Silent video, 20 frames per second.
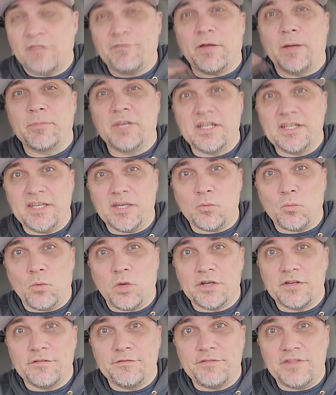If I'm going to get
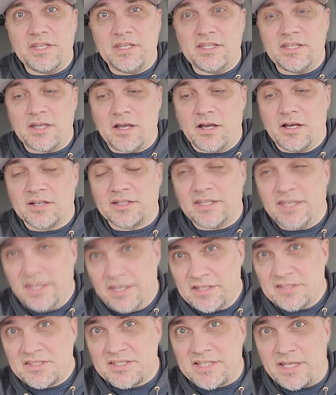one of the
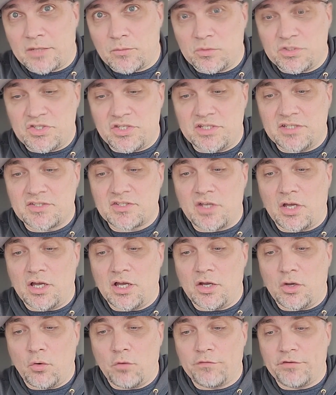King sandwiches
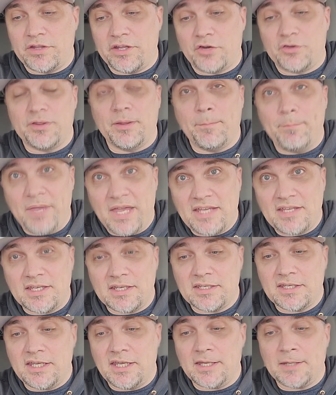over there, the
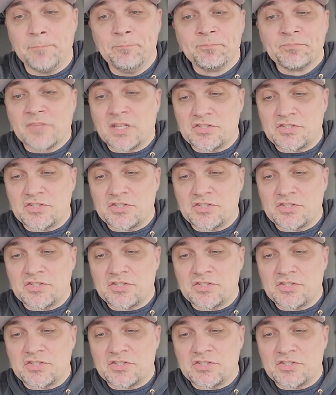Bacon King,